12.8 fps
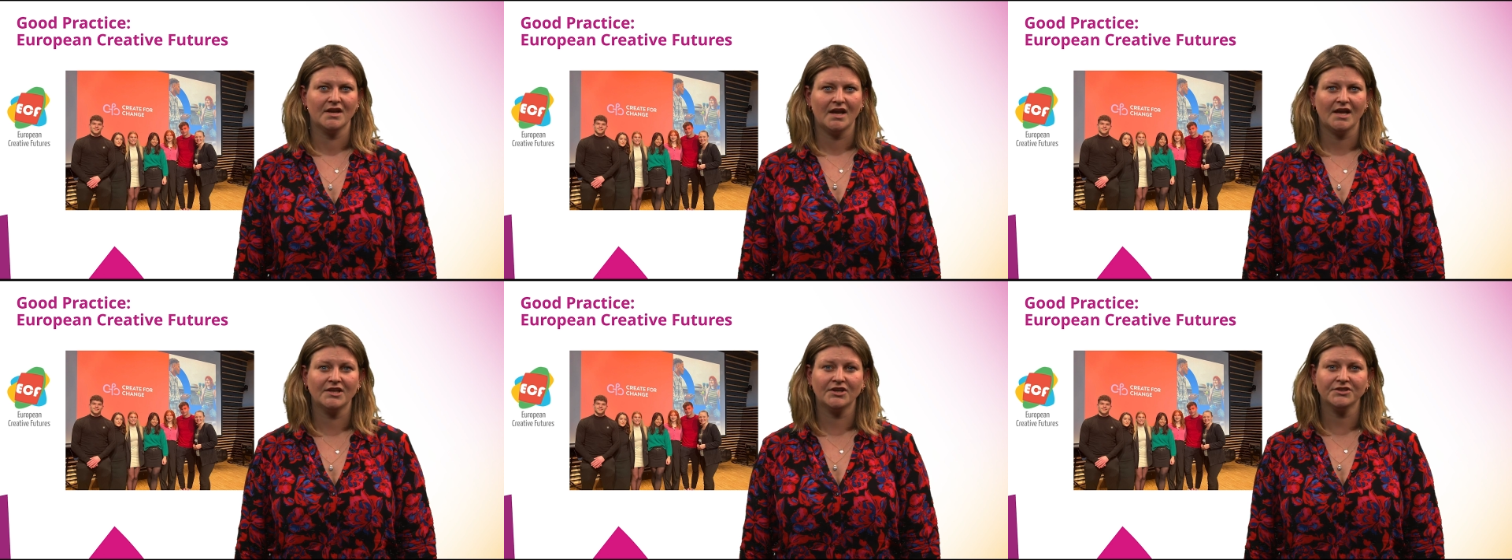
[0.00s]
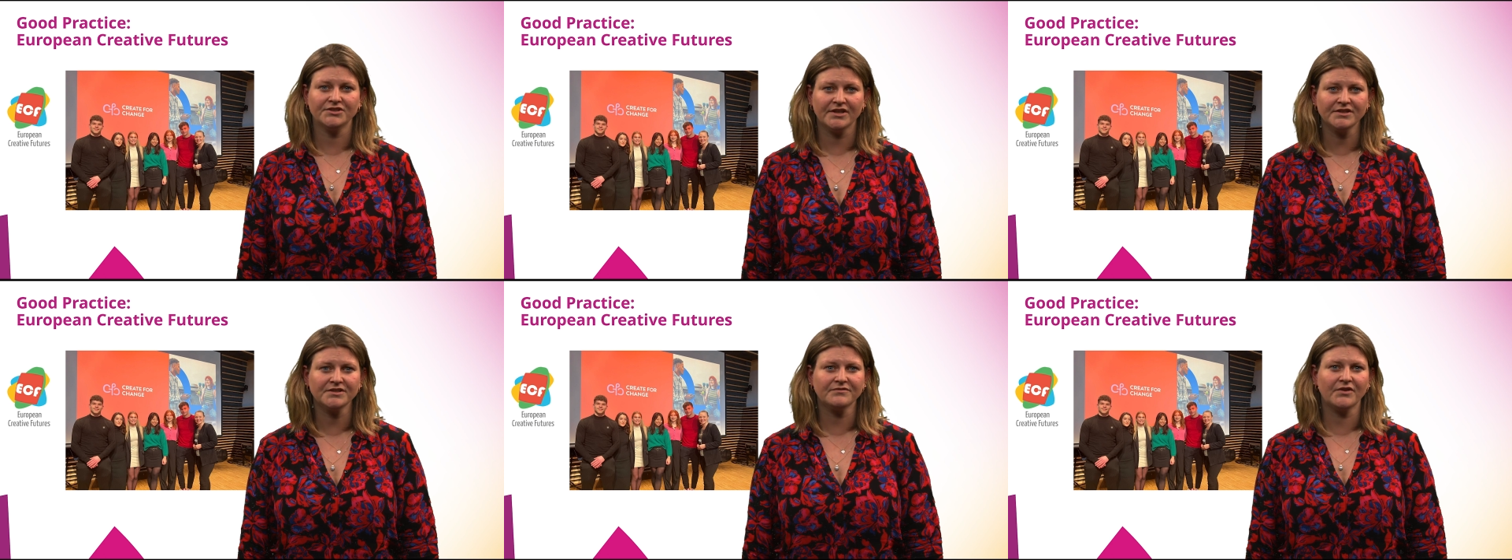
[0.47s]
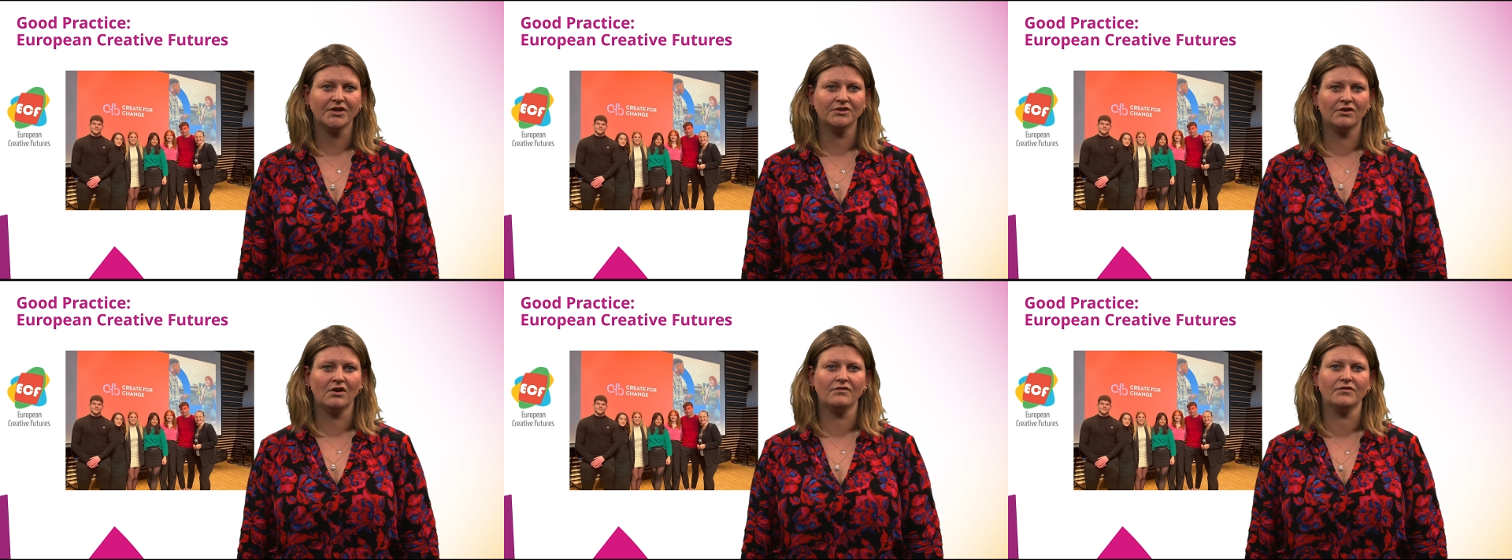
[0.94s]
and identify
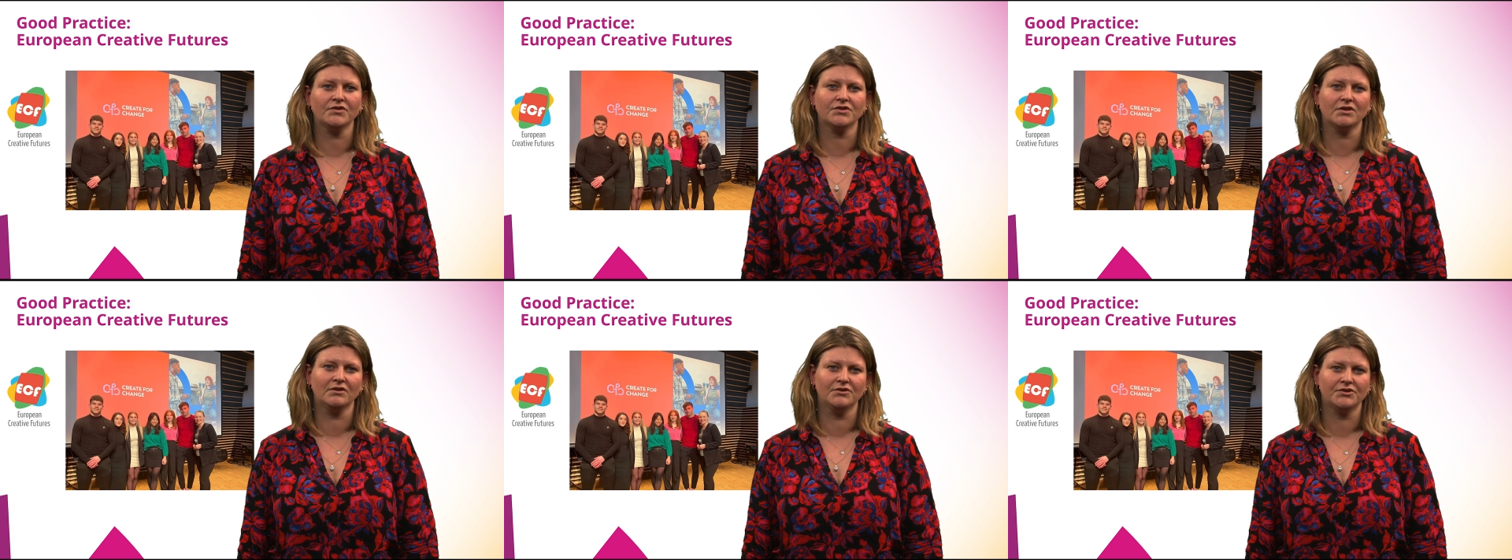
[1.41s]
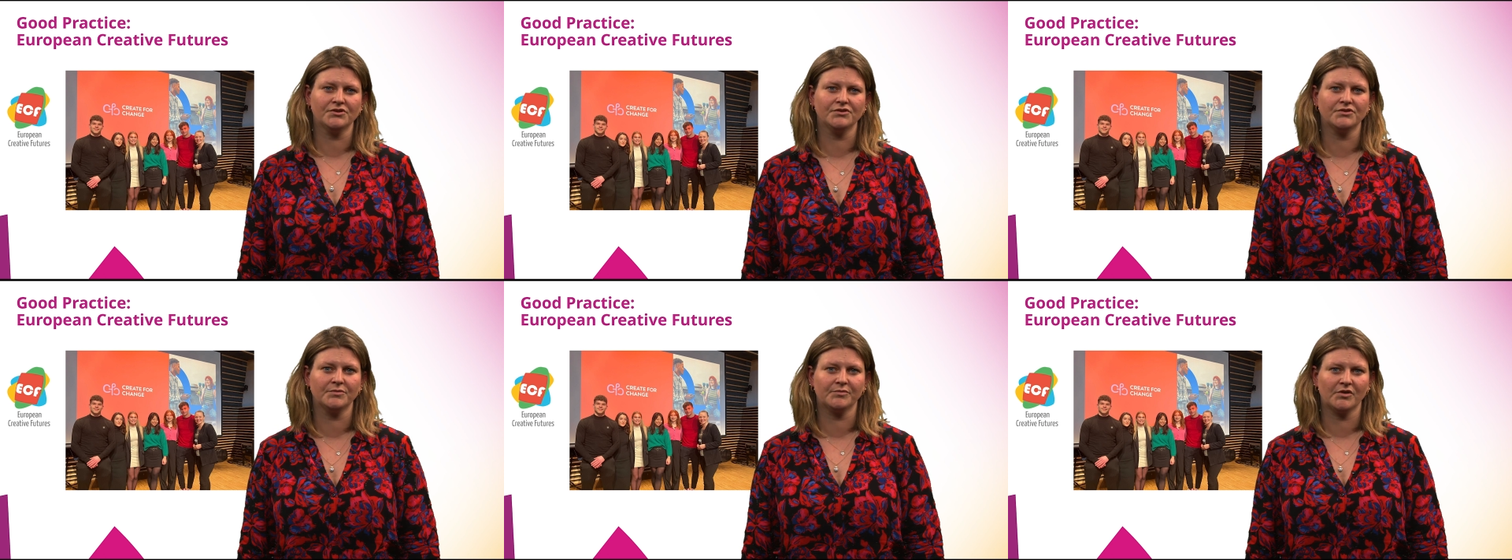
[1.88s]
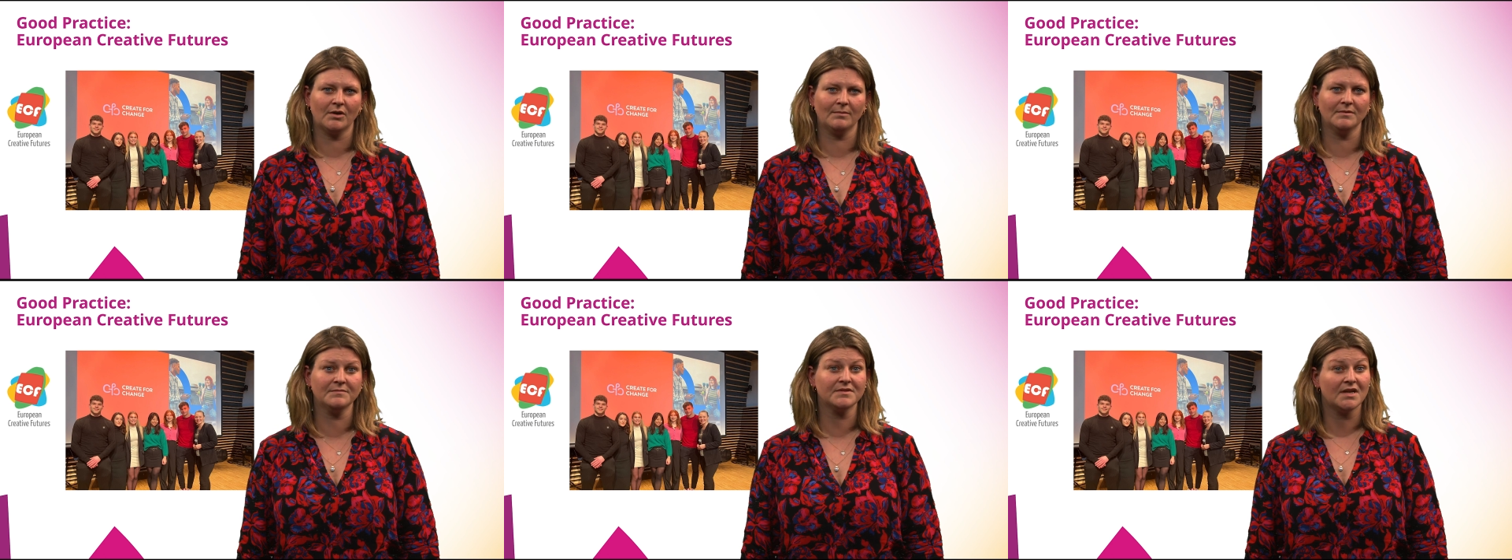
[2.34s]
novel solutions to
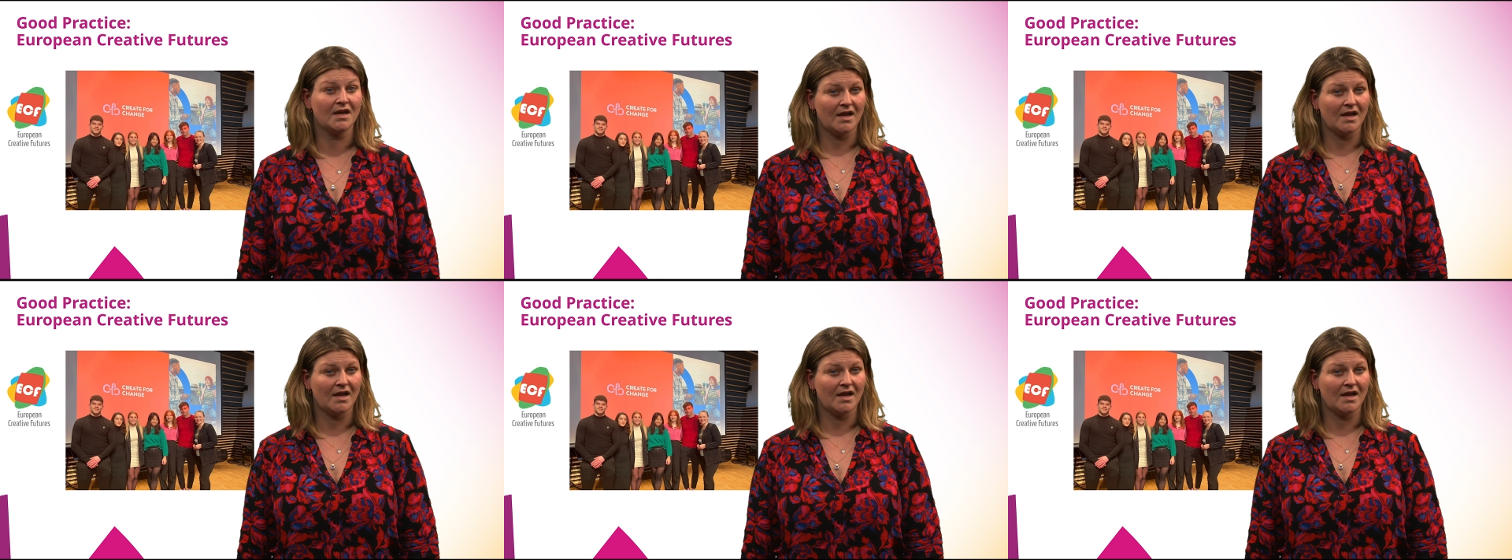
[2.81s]
problems